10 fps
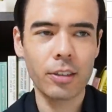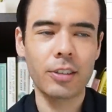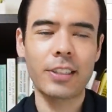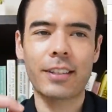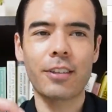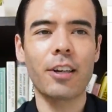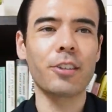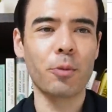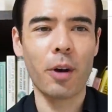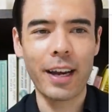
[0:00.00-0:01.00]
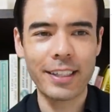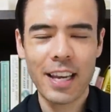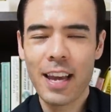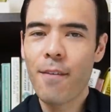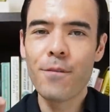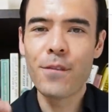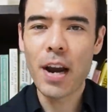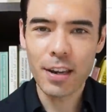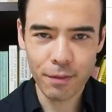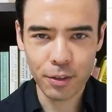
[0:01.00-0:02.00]
Technology-wise,
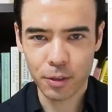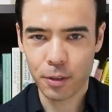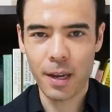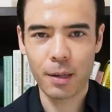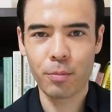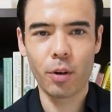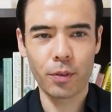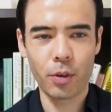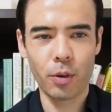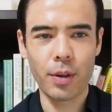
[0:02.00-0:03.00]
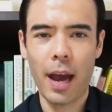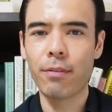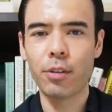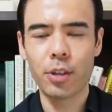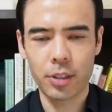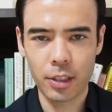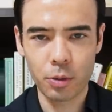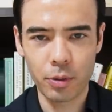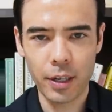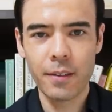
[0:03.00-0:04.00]
very difficult to make more of gold. I've looked
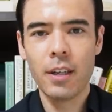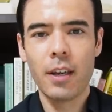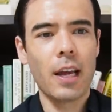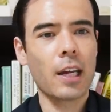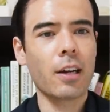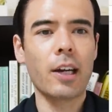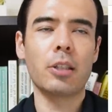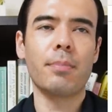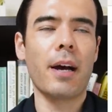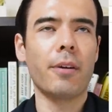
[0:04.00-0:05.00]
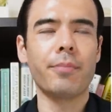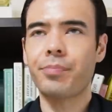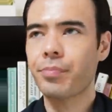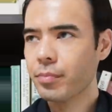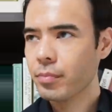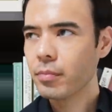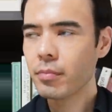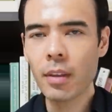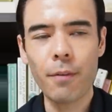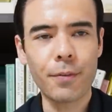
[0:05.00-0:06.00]
into it. It cost about a
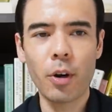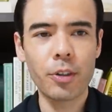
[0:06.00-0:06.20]
few